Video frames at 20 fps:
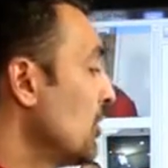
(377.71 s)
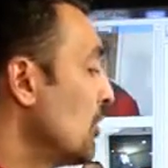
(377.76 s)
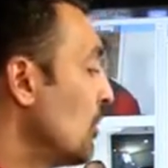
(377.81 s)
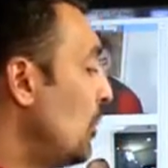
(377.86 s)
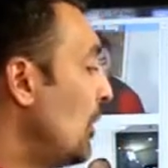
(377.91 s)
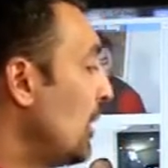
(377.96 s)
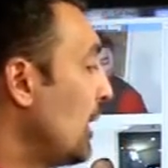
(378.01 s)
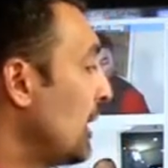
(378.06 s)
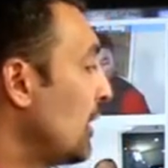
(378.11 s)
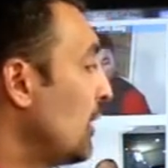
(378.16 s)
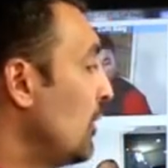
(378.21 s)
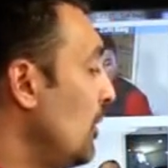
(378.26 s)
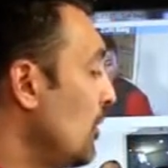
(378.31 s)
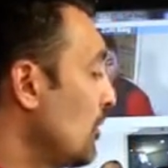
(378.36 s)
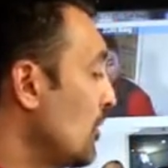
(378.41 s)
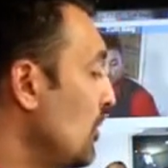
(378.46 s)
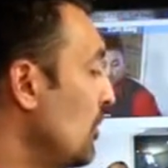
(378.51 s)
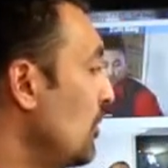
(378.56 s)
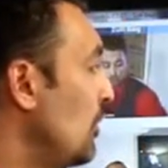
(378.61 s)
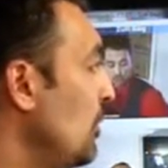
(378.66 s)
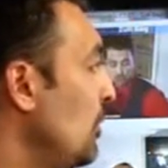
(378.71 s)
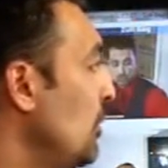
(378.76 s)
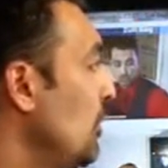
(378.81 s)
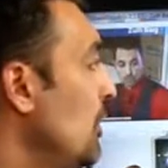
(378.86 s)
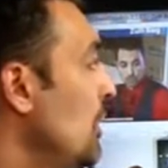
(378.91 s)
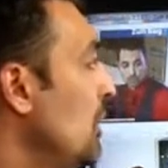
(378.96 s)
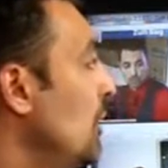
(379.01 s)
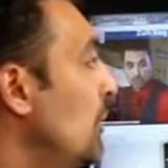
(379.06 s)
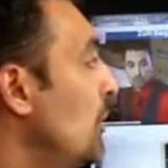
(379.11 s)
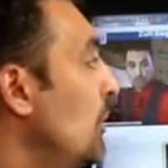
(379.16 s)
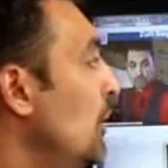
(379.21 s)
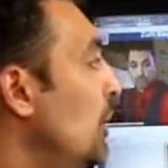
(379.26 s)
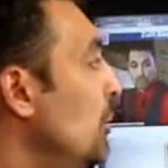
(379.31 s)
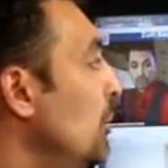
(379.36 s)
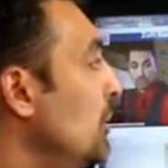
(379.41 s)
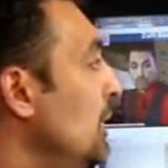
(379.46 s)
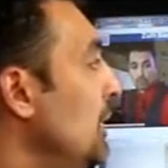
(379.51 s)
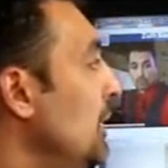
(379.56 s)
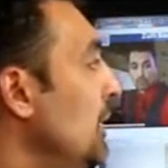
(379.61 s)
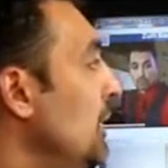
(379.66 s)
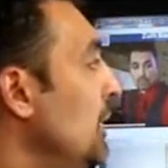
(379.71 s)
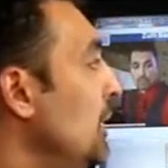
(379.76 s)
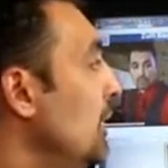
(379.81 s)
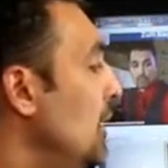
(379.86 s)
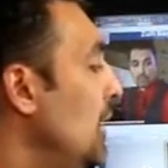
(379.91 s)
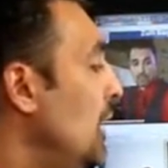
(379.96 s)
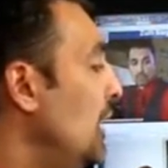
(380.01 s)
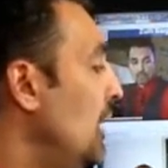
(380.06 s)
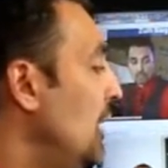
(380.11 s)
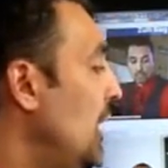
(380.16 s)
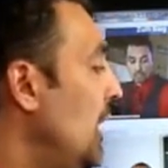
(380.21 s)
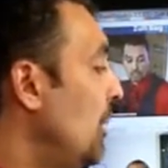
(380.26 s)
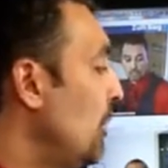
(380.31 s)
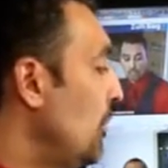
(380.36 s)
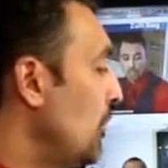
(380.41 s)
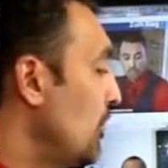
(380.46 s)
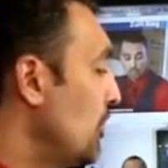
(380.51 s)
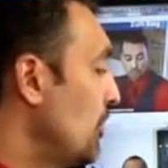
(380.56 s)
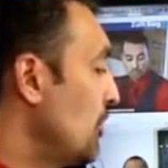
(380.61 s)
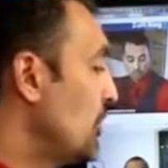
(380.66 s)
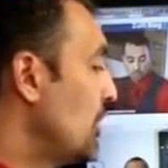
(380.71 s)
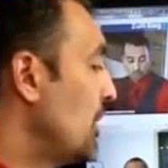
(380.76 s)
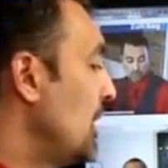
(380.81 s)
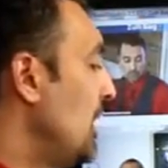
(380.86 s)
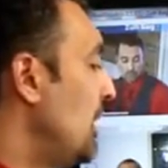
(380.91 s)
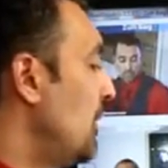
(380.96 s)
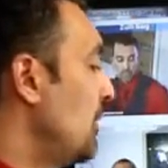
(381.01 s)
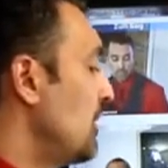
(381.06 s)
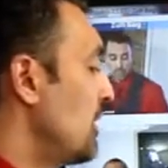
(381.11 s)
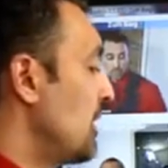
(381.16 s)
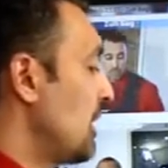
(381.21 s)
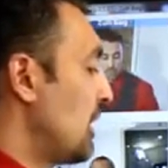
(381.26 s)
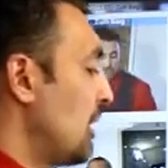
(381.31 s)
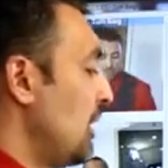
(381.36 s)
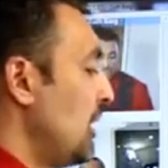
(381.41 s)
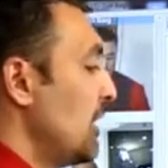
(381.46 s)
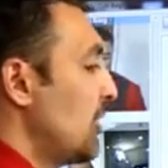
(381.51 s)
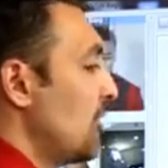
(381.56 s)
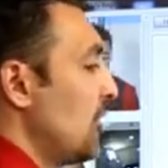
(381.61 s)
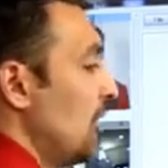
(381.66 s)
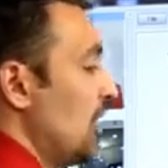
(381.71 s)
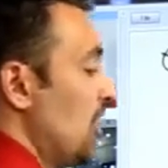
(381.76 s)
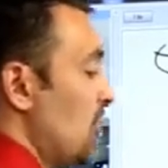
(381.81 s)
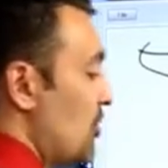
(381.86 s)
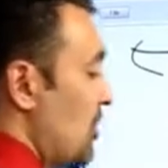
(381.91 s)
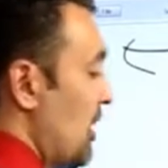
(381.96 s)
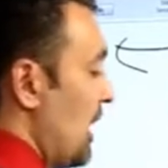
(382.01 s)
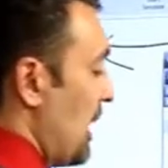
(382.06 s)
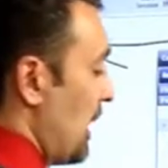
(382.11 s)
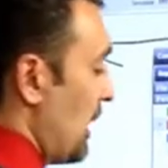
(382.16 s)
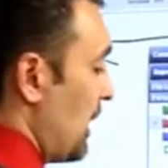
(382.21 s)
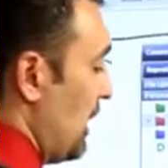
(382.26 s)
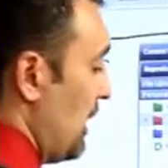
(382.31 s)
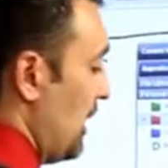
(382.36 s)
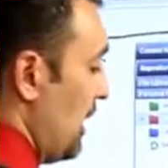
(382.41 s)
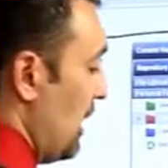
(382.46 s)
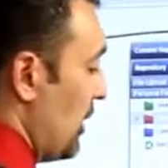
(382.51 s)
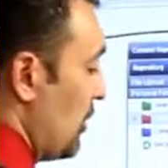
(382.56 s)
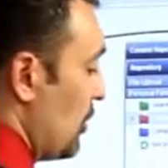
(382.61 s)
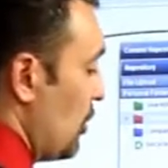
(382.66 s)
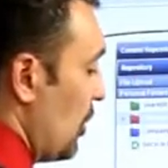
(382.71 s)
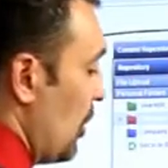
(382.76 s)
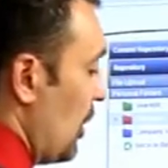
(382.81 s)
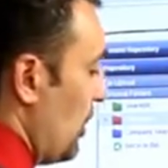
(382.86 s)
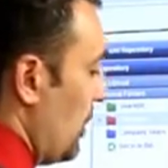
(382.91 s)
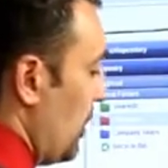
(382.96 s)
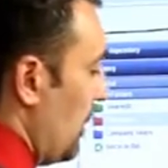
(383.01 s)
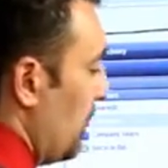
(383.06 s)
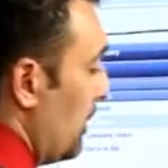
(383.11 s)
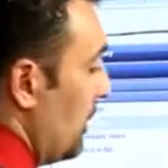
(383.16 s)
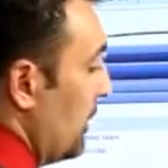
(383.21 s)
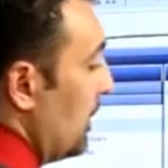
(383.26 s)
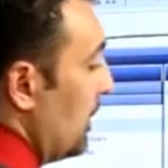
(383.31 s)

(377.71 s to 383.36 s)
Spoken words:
So what I can also do from the iBoardTouch cloud is I can literally drag and drop